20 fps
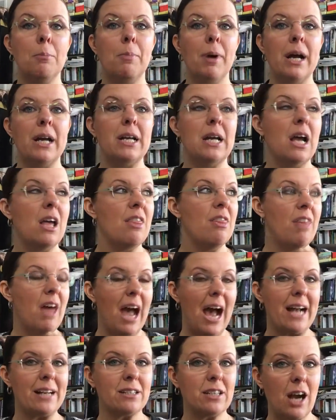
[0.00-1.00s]
but
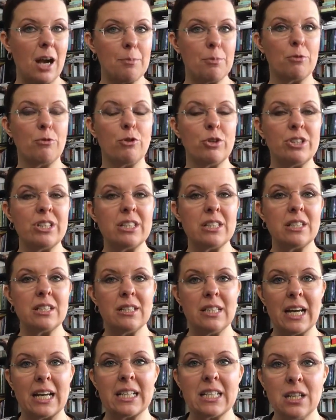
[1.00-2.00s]
that type of
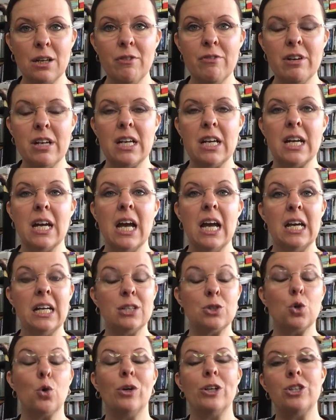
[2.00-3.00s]
resistance activity
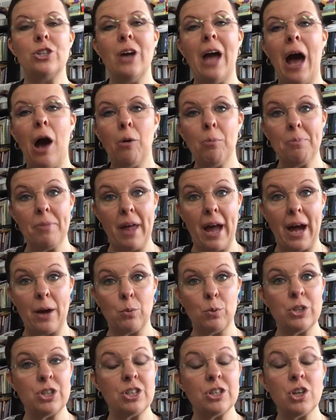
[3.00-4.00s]
is going to help that,
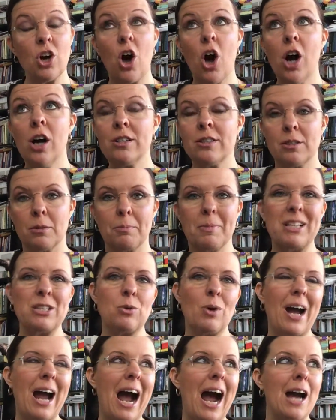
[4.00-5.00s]
which is awesome.
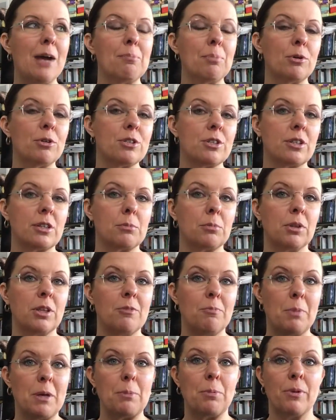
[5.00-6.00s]
That's why I personally
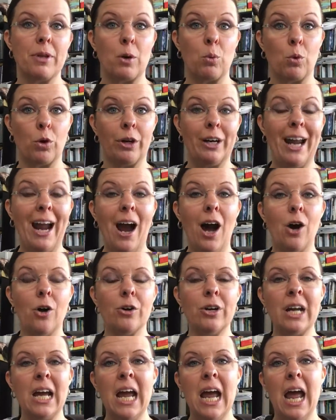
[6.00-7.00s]
believe people that work
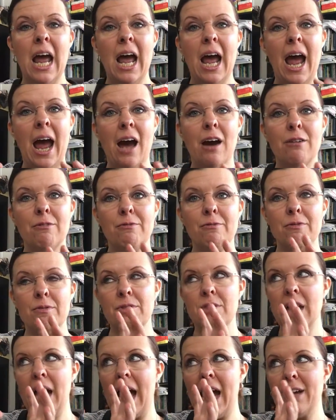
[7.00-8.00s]
out have
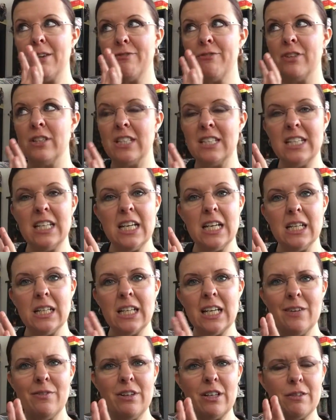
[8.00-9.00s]
that physique,
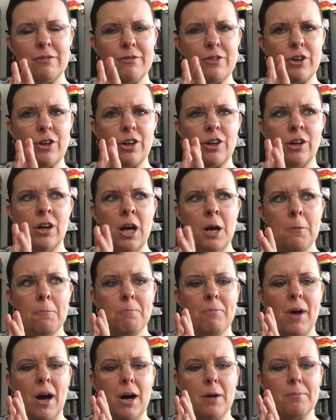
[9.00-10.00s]
even if they're
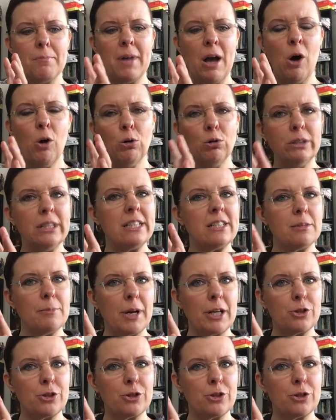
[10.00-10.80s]
um, holding some